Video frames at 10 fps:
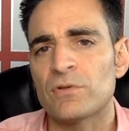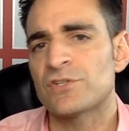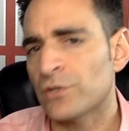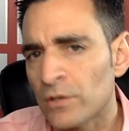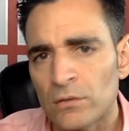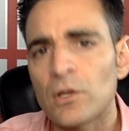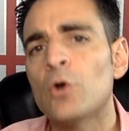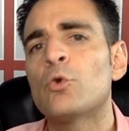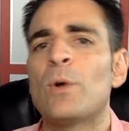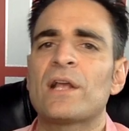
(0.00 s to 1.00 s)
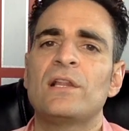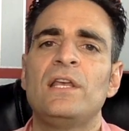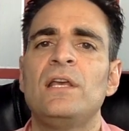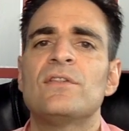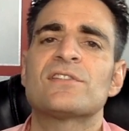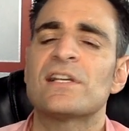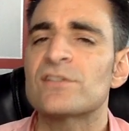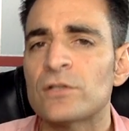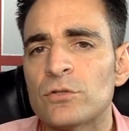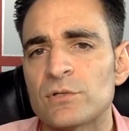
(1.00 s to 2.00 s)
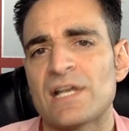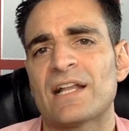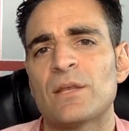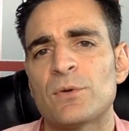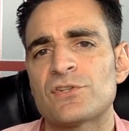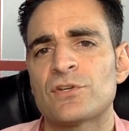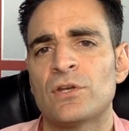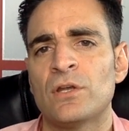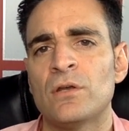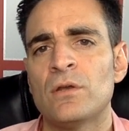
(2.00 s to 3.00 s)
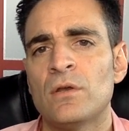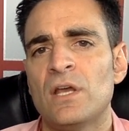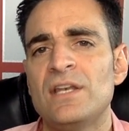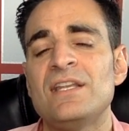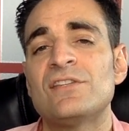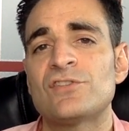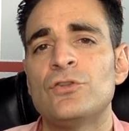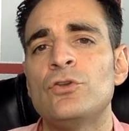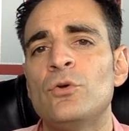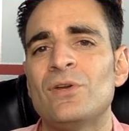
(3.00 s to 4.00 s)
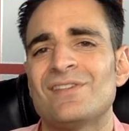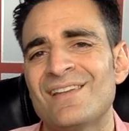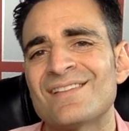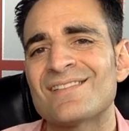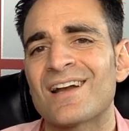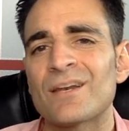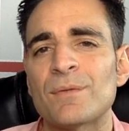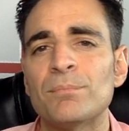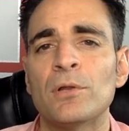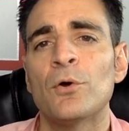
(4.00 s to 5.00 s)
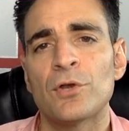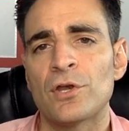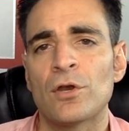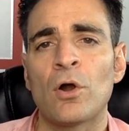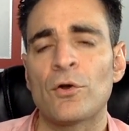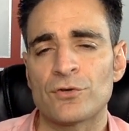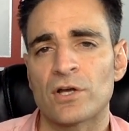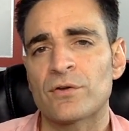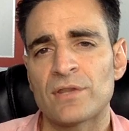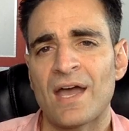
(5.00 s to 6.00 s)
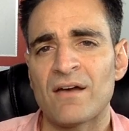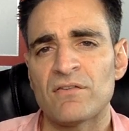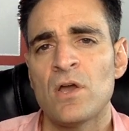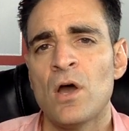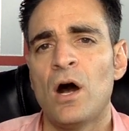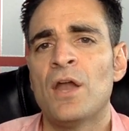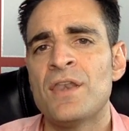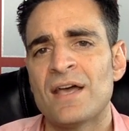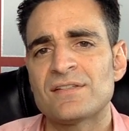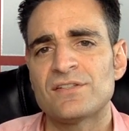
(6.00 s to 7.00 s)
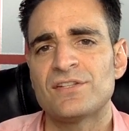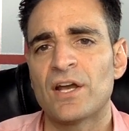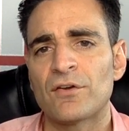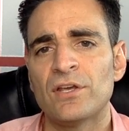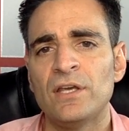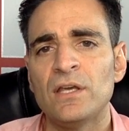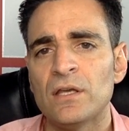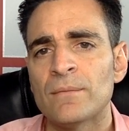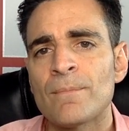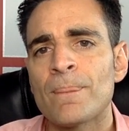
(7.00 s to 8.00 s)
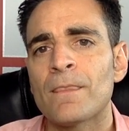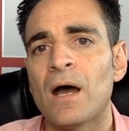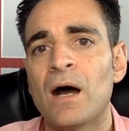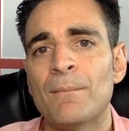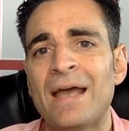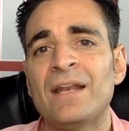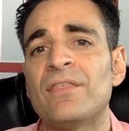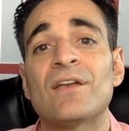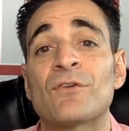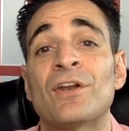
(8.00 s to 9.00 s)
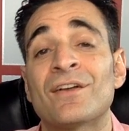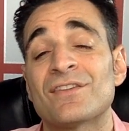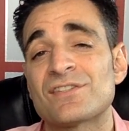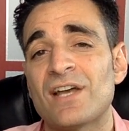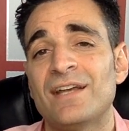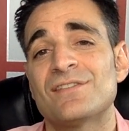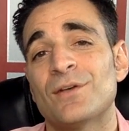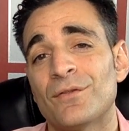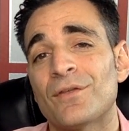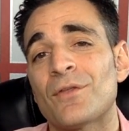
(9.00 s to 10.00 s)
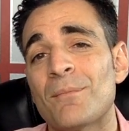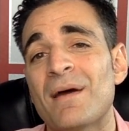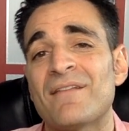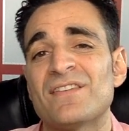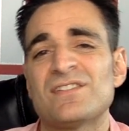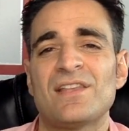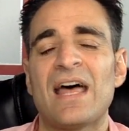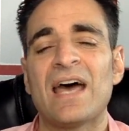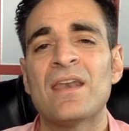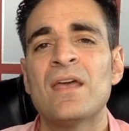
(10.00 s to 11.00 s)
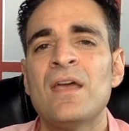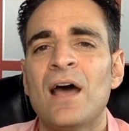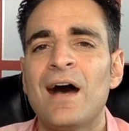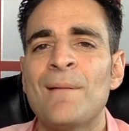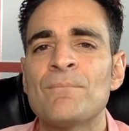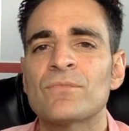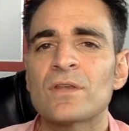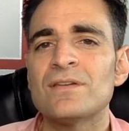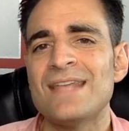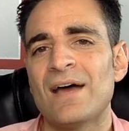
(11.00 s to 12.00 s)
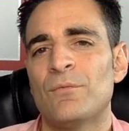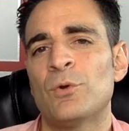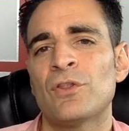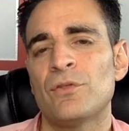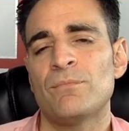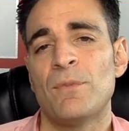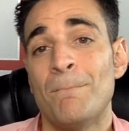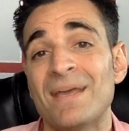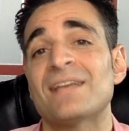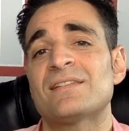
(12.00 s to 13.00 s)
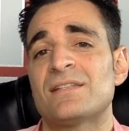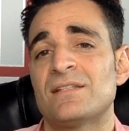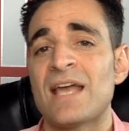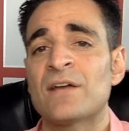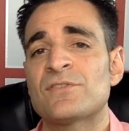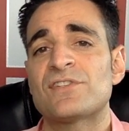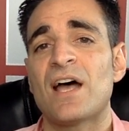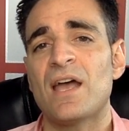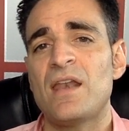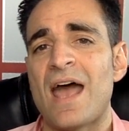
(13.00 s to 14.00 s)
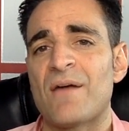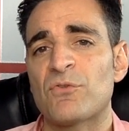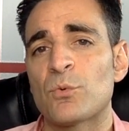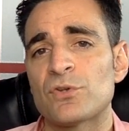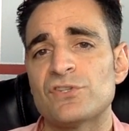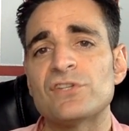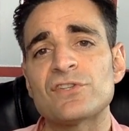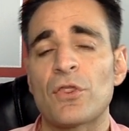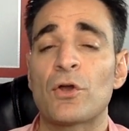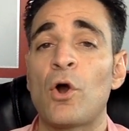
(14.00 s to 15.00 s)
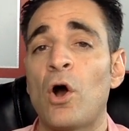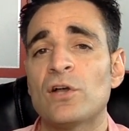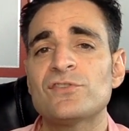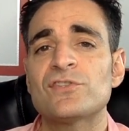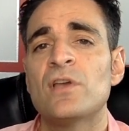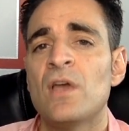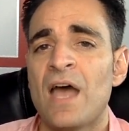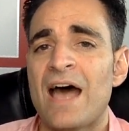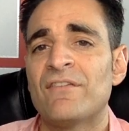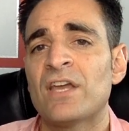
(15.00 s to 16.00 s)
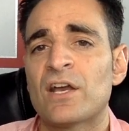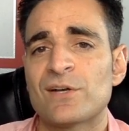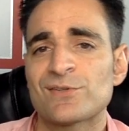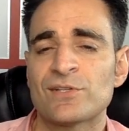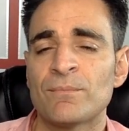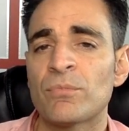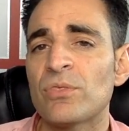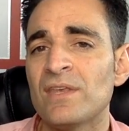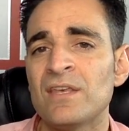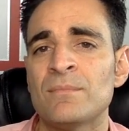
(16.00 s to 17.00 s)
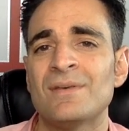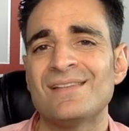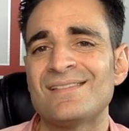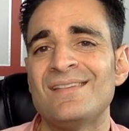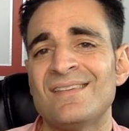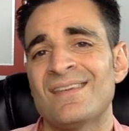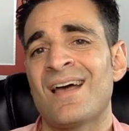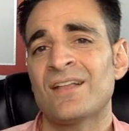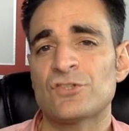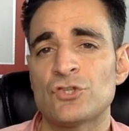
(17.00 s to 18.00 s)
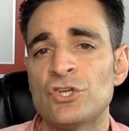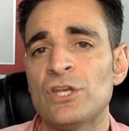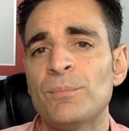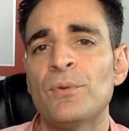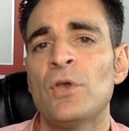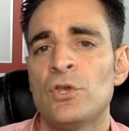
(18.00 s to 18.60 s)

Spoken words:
It's going to load quickly. The site's going to do exactly what it needs to do. And it's not going to be bloated at all. You're not going to have unnecessary anything running on the site. So there are benefits to that. One of the biggest downside afterwards is the cost. Having a custom theme is not cheap.